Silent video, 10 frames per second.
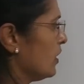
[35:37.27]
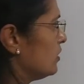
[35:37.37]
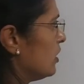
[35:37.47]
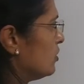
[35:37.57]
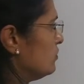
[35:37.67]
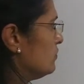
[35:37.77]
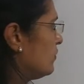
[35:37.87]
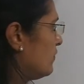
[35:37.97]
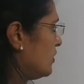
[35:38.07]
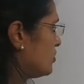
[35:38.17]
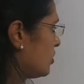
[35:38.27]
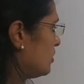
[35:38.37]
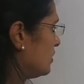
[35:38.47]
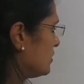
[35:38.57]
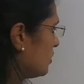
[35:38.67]
Now we will
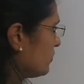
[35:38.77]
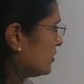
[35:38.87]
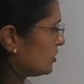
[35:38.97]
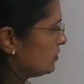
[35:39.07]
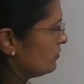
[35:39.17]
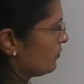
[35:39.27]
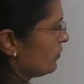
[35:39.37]
solve this equation.